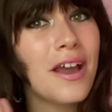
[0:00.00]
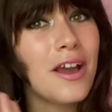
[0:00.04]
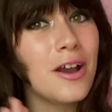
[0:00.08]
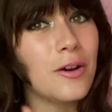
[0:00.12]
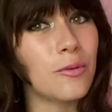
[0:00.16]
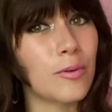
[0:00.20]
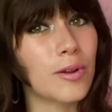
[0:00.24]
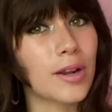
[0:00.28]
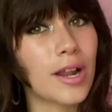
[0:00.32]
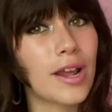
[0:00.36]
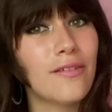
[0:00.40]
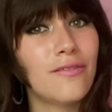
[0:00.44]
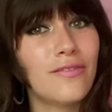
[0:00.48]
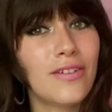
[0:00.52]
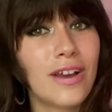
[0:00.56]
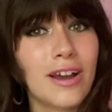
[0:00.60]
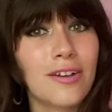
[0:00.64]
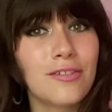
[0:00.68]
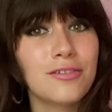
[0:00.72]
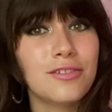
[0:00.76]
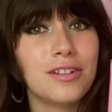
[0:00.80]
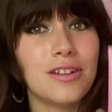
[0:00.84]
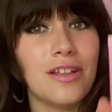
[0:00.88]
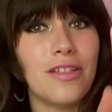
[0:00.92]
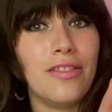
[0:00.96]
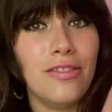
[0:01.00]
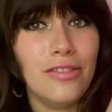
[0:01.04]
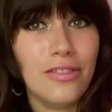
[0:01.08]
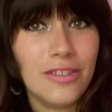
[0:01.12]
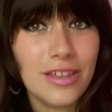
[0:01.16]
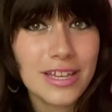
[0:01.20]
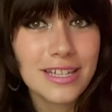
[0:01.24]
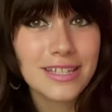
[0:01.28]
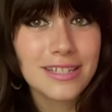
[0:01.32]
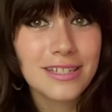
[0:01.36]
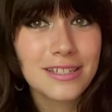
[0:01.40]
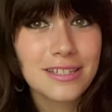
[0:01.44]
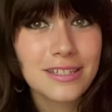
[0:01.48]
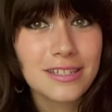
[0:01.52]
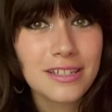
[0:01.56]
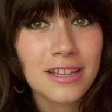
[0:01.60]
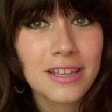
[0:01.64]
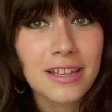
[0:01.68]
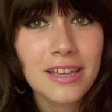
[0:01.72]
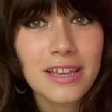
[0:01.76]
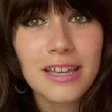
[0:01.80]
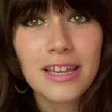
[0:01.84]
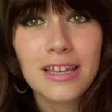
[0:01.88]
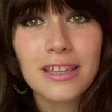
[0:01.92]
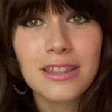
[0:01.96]
when I found this
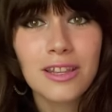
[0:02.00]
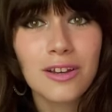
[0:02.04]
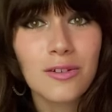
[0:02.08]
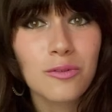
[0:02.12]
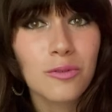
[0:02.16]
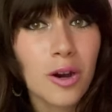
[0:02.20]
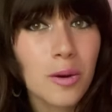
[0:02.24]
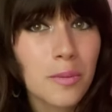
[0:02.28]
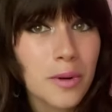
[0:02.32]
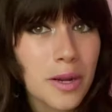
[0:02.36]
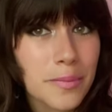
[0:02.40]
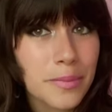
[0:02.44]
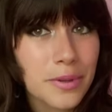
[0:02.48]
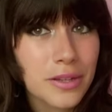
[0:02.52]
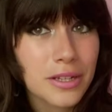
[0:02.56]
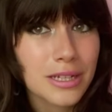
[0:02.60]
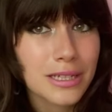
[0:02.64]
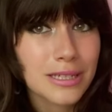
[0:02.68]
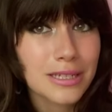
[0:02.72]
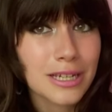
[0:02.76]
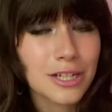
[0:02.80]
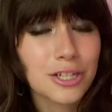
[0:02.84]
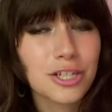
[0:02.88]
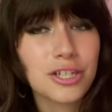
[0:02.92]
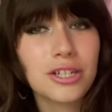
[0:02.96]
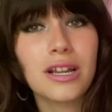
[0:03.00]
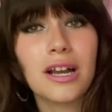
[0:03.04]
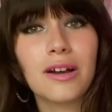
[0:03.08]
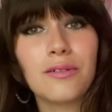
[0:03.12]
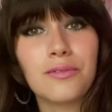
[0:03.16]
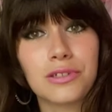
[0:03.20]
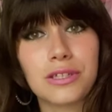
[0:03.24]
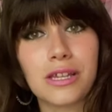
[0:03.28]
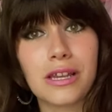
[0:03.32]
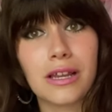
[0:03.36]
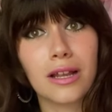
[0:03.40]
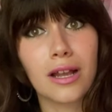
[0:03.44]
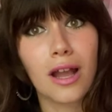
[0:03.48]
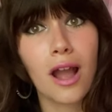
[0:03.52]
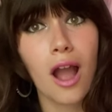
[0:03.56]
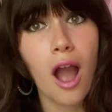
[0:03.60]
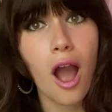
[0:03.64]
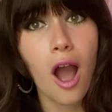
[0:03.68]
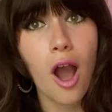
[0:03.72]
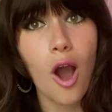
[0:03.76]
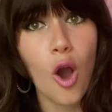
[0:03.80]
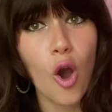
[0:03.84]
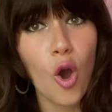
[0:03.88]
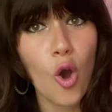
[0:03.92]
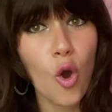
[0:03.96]
in the Walmart beauty section, I was like,
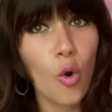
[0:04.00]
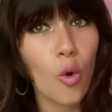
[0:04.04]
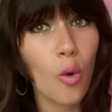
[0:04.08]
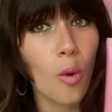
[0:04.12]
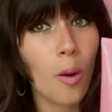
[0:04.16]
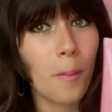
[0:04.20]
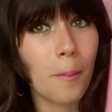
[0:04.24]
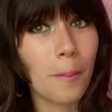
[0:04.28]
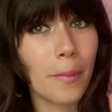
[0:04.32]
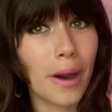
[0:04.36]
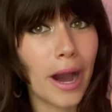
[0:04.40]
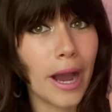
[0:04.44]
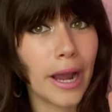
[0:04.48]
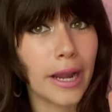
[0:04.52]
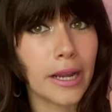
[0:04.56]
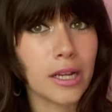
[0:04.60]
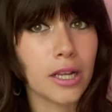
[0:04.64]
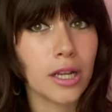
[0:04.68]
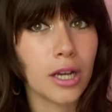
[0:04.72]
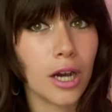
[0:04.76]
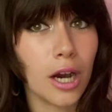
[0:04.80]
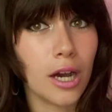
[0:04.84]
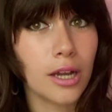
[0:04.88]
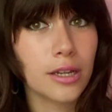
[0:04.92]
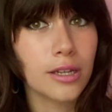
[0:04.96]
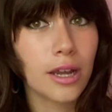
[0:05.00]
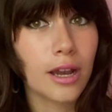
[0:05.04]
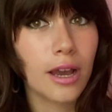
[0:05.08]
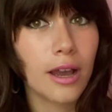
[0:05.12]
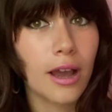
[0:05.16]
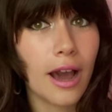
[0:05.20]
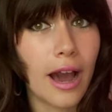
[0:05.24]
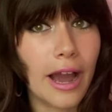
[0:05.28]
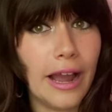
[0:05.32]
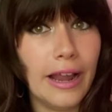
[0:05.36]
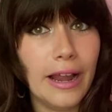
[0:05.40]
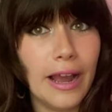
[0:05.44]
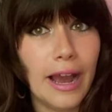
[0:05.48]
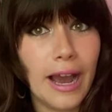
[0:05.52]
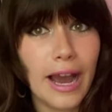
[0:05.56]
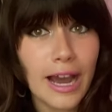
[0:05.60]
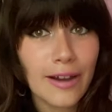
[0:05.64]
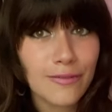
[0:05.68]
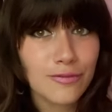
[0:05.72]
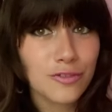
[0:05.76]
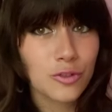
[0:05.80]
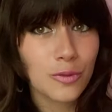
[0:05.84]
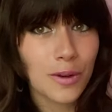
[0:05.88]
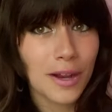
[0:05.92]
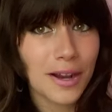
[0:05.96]
oh my god, I
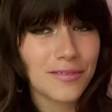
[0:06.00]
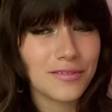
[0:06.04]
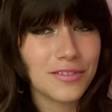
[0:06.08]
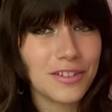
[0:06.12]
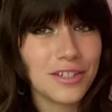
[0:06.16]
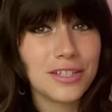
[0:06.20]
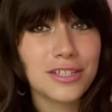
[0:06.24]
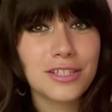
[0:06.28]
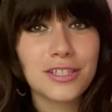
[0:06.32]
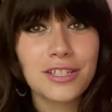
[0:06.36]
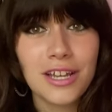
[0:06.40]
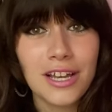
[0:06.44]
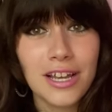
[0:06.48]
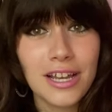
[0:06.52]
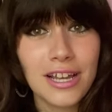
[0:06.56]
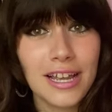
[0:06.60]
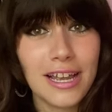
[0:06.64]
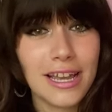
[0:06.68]
have to have this.